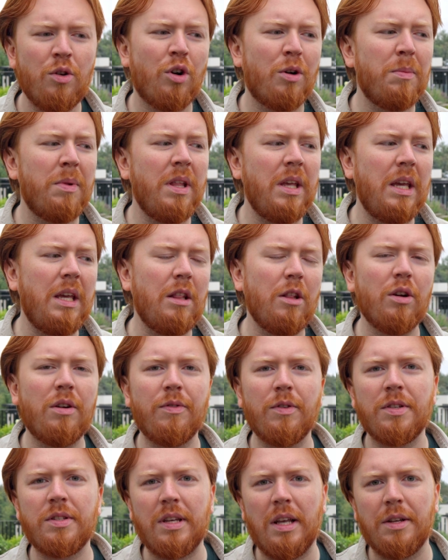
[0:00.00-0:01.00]
Normally, look
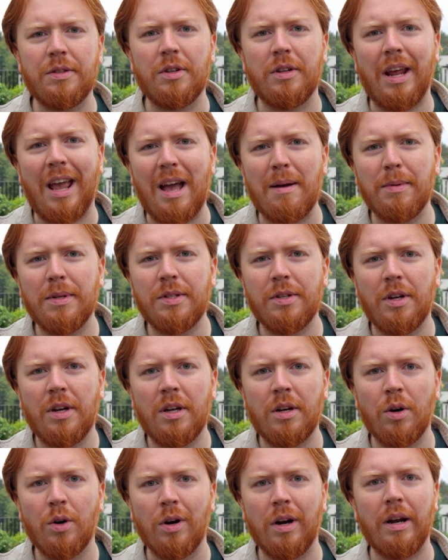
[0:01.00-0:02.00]
for sales on
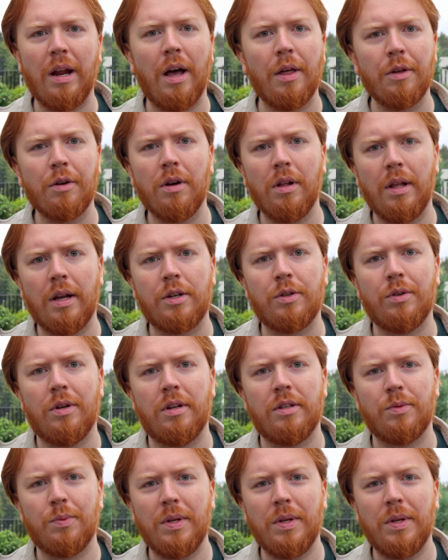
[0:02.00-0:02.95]
Amazon or at other electronics